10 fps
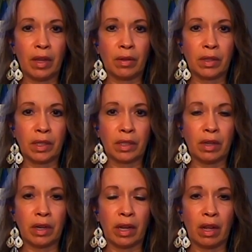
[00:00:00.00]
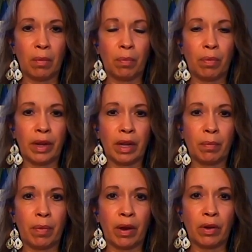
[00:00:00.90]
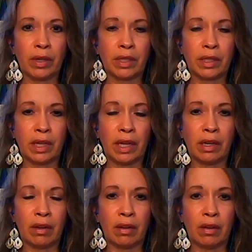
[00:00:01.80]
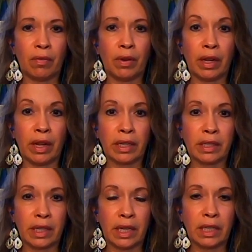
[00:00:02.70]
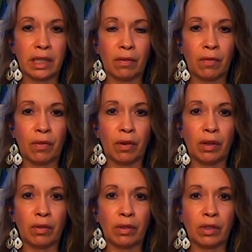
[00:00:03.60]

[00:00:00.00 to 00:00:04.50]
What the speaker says: which is going to help bring about a state of relaxation for you